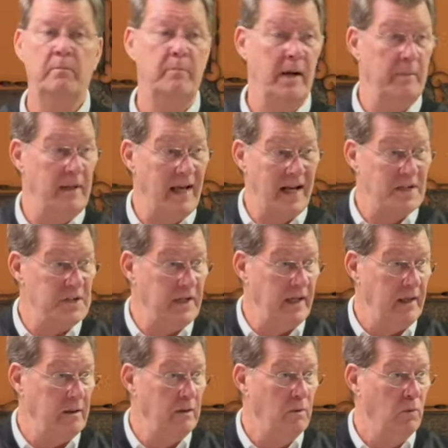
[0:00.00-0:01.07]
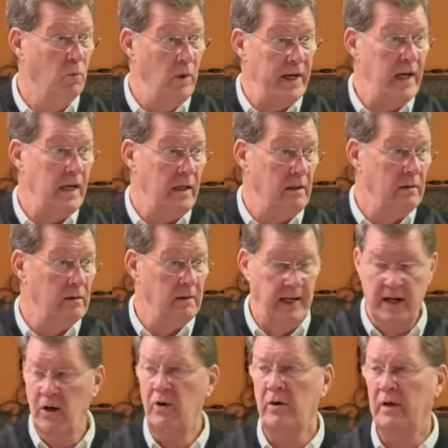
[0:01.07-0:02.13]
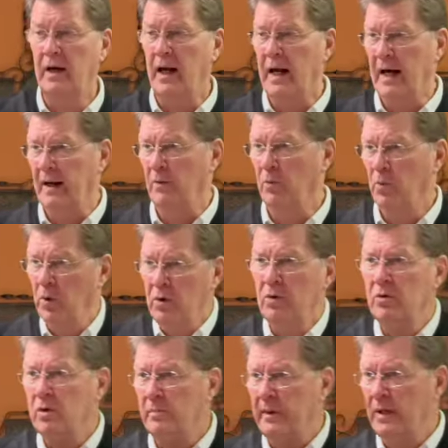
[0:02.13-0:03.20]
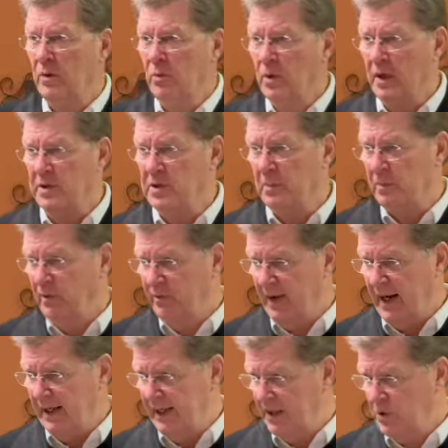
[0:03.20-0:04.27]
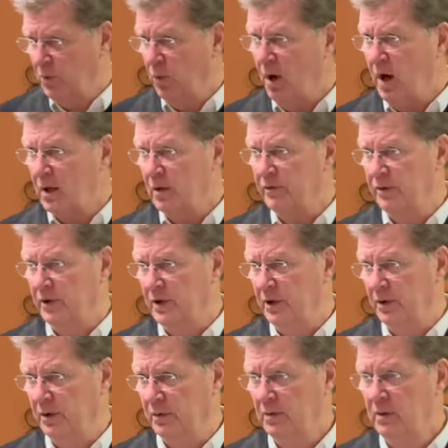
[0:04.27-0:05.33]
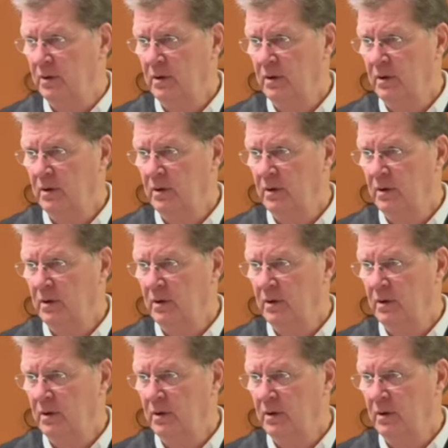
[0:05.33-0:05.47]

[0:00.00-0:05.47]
Maybe that's it. We, Aaron and I, we're going to be the ones that provide this water for you.